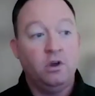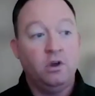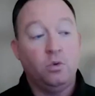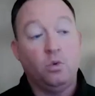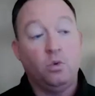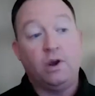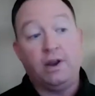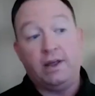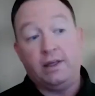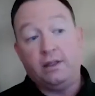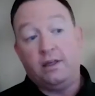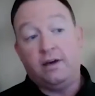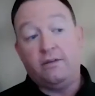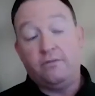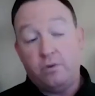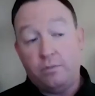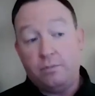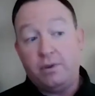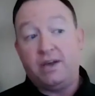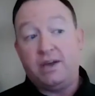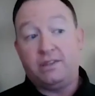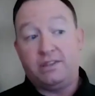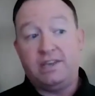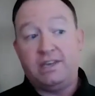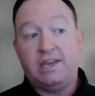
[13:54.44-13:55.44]
What I love
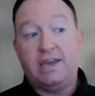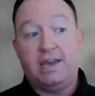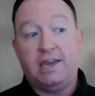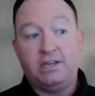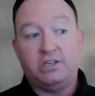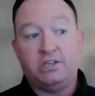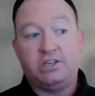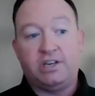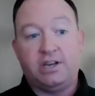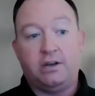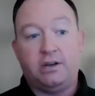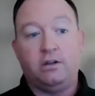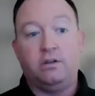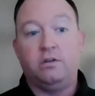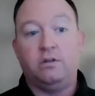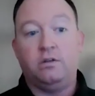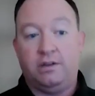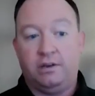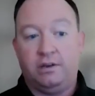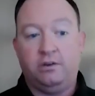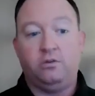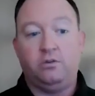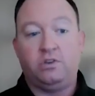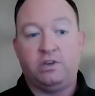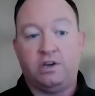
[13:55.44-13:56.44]
about the AHL,
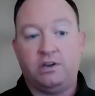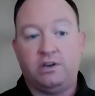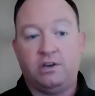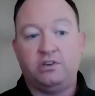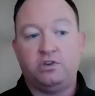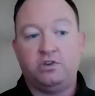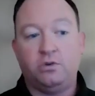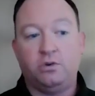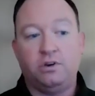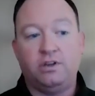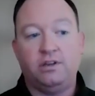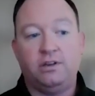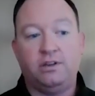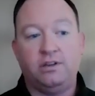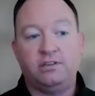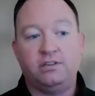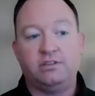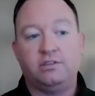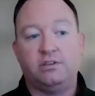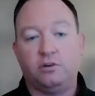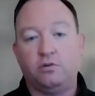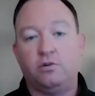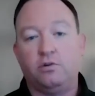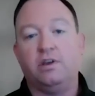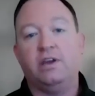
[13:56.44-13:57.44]
and you touched on it, is
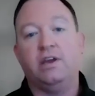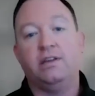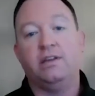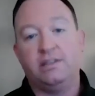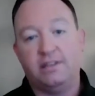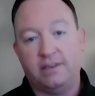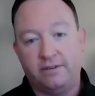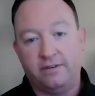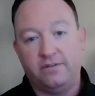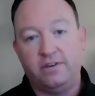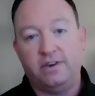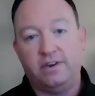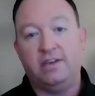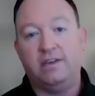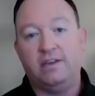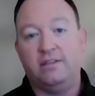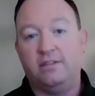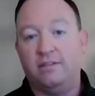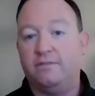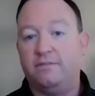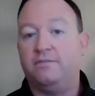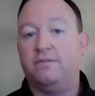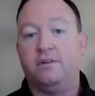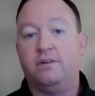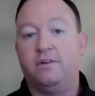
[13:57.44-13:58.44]
the creativity and
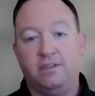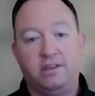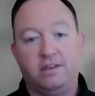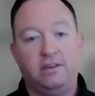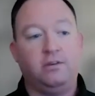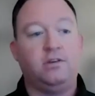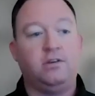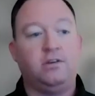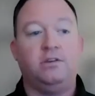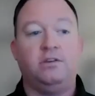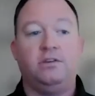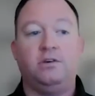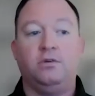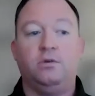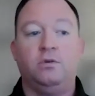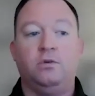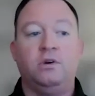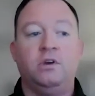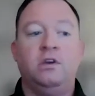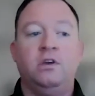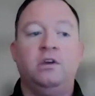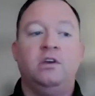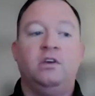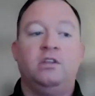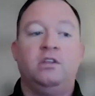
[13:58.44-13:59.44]
the fun that you can do.
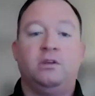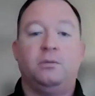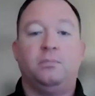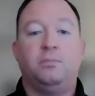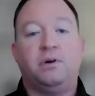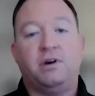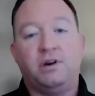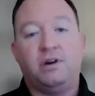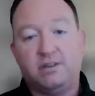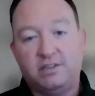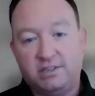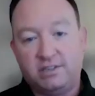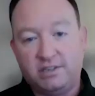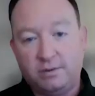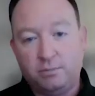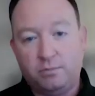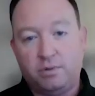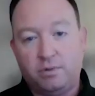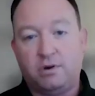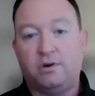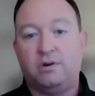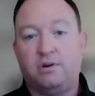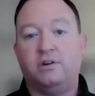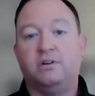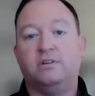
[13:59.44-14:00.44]
The pucks and
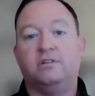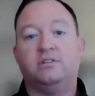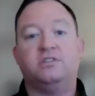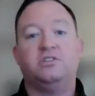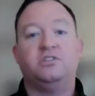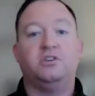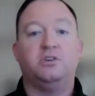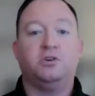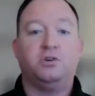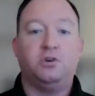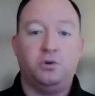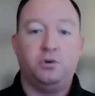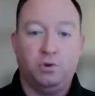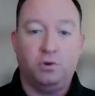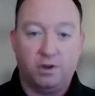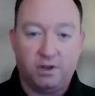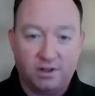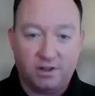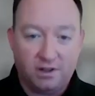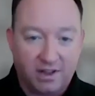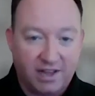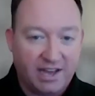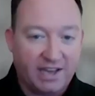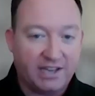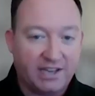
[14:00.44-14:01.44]
paws, the Cuda
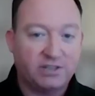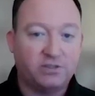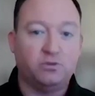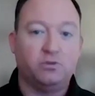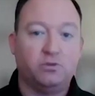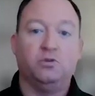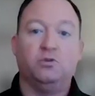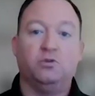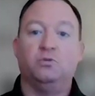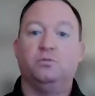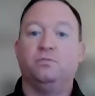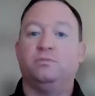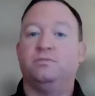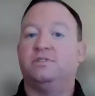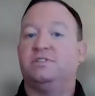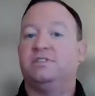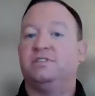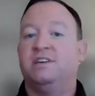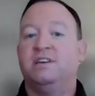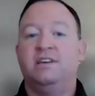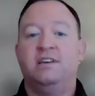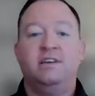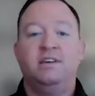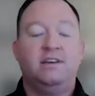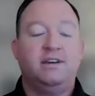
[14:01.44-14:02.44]

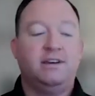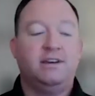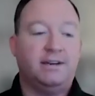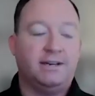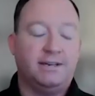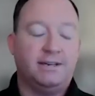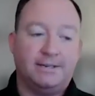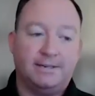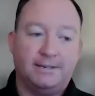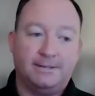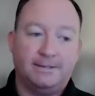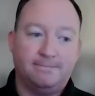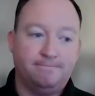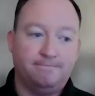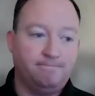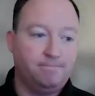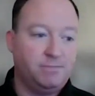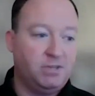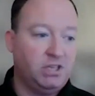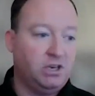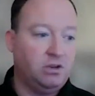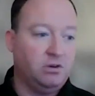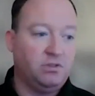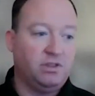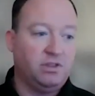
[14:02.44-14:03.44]
classrooms.
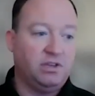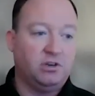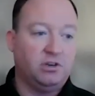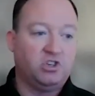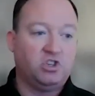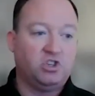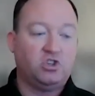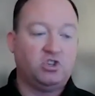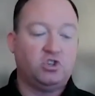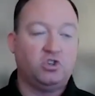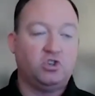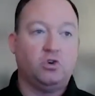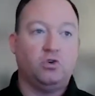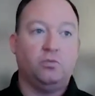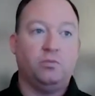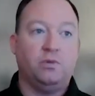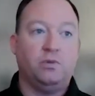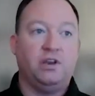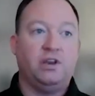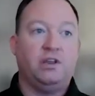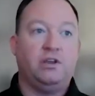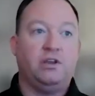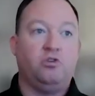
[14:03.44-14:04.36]
There's so many